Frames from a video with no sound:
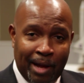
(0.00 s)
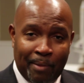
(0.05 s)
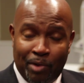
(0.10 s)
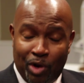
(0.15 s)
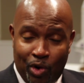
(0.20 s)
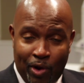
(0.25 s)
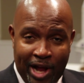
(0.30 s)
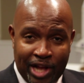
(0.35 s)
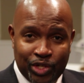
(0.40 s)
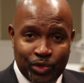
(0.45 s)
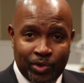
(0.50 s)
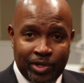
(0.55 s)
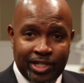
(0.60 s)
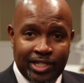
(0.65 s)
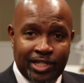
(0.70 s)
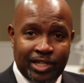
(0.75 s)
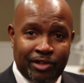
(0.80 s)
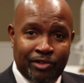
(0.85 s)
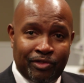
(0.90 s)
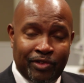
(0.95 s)
I'm a
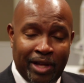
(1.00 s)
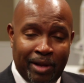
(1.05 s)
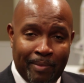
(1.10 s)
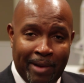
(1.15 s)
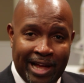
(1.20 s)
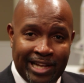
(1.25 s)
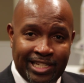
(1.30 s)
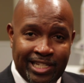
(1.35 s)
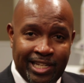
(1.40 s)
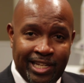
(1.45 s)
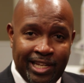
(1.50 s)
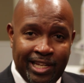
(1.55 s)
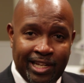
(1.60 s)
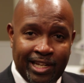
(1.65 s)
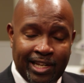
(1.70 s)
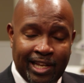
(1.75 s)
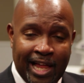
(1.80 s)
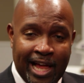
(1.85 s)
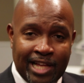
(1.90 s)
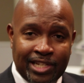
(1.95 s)
graduate of MIT,
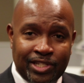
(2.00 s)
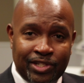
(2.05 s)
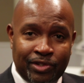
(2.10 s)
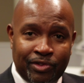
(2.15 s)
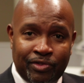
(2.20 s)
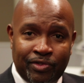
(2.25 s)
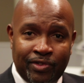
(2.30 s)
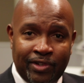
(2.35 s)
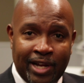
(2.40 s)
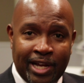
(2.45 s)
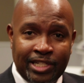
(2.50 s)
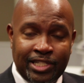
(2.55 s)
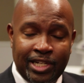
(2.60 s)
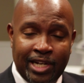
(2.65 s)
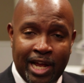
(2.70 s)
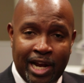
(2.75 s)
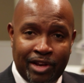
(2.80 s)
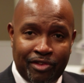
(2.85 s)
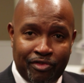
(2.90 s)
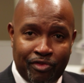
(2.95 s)
class of
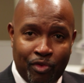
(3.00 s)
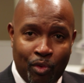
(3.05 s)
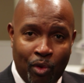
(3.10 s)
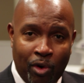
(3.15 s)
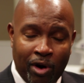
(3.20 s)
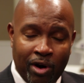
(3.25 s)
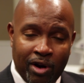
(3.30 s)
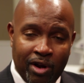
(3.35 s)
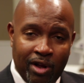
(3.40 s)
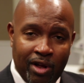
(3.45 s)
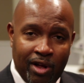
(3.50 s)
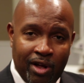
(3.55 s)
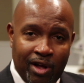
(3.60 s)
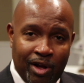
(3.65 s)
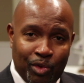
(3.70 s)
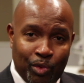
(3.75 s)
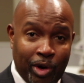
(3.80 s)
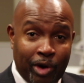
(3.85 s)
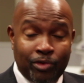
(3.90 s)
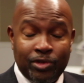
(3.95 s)
1994,
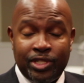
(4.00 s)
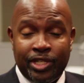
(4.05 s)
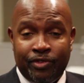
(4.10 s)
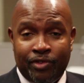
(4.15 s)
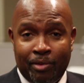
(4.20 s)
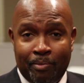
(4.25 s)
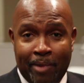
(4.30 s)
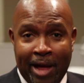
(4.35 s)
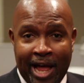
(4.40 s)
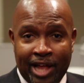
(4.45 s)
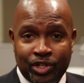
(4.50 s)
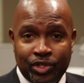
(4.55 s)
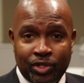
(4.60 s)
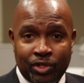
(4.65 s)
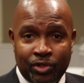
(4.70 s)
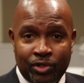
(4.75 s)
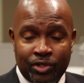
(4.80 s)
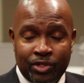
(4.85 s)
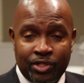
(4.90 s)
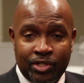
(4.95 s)
where I received a
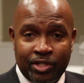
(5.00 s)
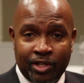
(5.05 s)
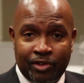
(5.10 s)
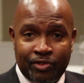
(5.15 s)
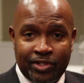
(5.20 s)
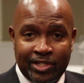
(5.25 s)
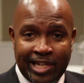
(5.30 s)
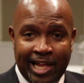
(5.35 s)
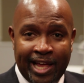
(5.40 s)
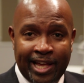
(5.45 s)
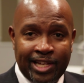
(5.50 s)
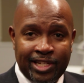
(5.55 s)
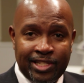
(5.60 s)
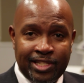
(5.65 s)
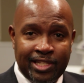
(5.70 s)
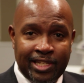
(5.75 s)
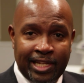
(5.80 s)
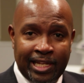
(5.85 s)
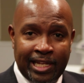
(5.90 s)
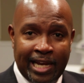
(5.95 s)
Bachelor's of
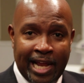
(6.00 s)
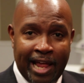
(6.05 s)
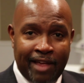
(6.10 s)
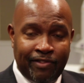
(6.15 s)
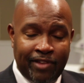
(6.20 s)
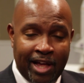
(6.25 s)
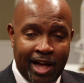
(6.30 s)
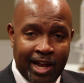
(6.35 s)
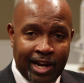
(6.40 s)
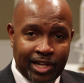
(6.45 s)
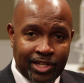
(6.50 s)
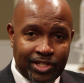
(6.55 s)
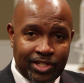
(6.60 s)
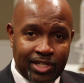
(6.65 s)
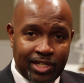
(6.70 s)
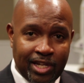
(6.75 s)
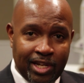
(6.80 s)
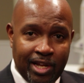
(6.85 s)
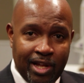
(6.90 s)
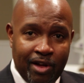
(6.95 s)
Science in Avionics
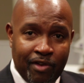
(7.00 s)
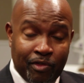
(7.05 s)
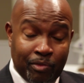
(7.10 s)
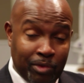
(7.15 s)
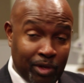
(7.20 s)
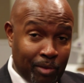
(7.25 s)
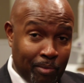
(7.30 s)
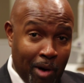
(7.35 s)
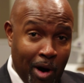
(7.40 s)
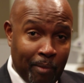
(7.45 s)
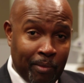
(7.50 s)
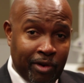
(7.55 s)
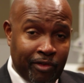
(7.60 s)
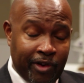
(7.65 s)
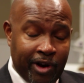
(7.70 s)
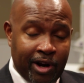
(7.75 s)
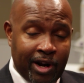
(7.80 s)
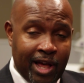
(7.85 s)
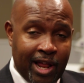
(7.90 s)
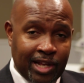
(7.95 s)
from the Department of
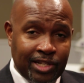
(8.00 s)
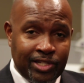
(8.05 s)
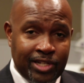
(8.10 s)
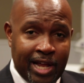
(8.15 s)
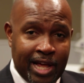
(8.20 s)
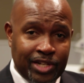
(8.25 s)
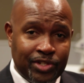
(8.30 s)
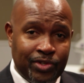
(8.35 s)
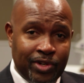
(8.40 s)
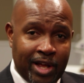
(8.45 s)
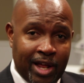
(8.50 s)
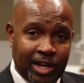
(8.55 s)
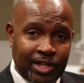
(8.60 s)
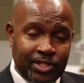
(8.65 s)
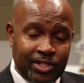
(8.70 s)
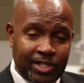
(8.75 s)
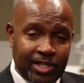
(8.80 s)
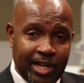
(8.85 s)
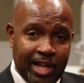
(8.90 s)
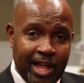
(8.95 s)
Aeronautics and Astronautics,